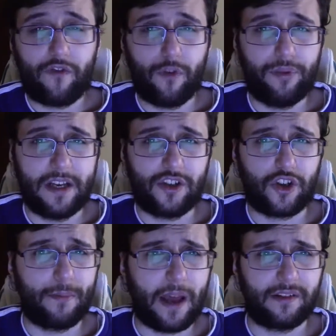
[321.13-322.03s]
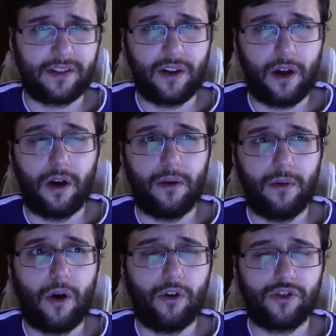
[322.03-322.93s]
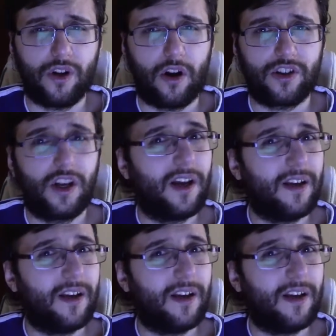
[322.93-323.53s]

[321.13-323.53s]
for PlayStation All-Stars.